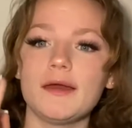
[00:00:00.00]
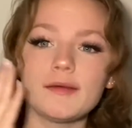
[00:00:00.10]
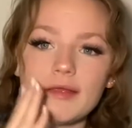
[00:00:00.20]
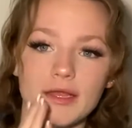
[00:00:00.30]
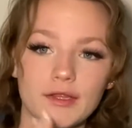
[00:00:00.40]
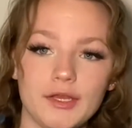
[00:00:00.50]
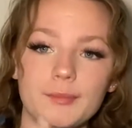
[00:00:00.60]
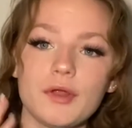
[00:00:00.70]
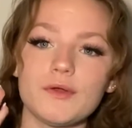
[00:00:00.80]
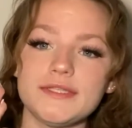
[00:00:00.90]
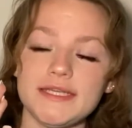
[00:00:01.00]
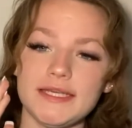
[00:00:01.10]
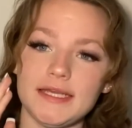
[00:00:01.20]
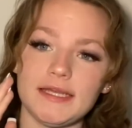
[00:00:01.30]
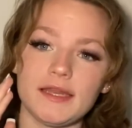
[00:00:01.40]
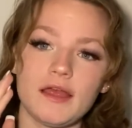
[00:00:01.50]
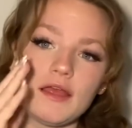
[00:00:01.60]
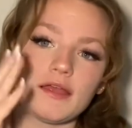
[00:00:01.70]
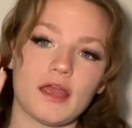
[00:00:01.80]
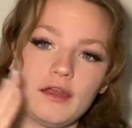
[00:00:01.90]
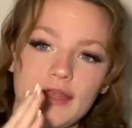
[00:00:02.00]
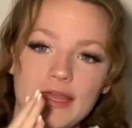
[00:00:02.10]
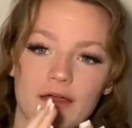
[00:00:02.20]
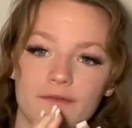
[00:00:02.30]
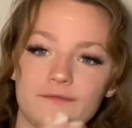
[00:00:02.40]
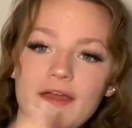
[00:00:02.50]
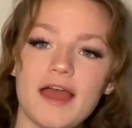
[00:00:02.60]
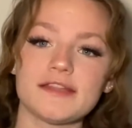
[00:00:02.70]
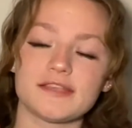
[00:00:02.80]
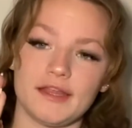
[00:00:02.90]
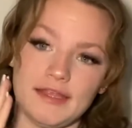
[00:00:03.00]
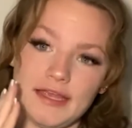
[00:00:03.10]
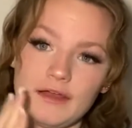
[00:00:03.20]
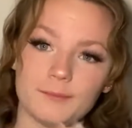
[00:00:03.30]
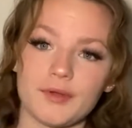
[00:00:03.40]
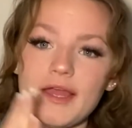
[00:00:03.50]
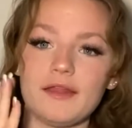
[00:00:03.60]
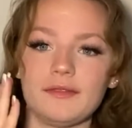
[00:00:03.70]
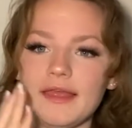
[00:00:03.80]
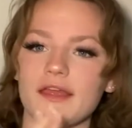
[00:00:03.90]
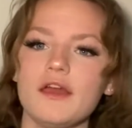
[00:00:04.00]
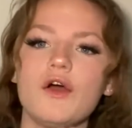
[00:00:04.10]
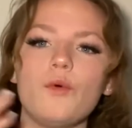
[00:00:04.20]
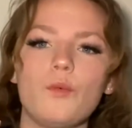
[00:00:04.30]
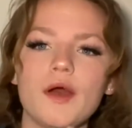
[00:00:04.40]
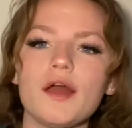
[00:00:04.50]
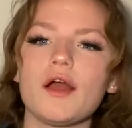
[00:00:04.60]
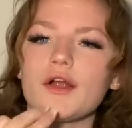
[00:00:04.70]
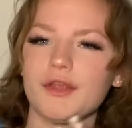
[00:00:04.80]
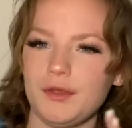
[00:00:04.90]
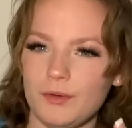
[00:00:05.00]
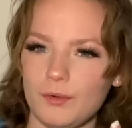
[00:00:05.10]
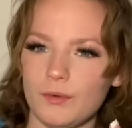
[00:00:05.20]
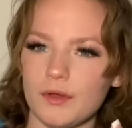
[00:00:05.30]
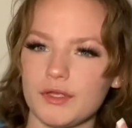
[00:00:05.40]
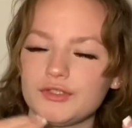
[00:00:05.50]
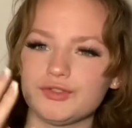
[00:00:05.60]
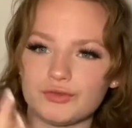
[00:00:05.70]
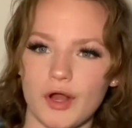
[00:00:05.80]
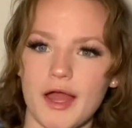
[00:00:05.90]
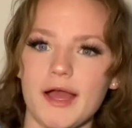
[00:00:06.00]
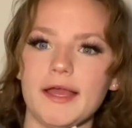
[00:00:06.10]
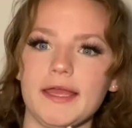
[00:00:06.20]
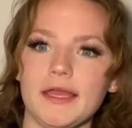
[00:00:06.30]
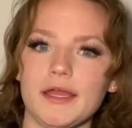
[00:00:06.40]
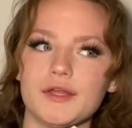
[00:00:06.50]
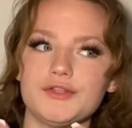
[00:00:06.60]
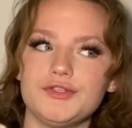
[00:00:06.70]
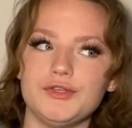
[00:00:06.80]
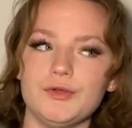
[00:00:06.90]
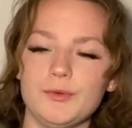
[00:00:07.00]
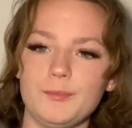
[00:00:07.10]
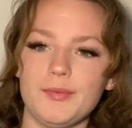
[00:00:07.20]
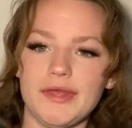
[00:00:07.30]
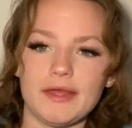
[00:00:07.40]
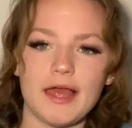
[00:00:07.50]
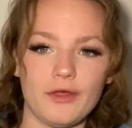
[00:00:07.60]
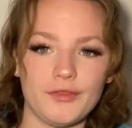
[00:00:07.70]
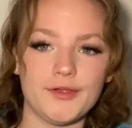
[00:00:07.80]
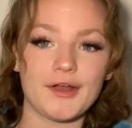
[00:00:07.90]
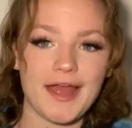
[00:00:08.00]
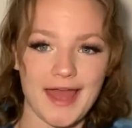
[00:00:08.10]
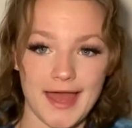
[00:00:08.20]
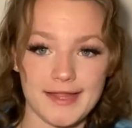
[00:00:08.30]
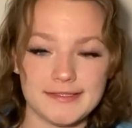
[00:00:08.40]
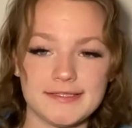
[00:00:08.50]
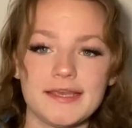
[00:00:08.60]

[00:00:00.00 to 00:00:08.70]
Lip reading: including protein, cutting out fats, cutting out bread? Like, what are you trying to be healthier at?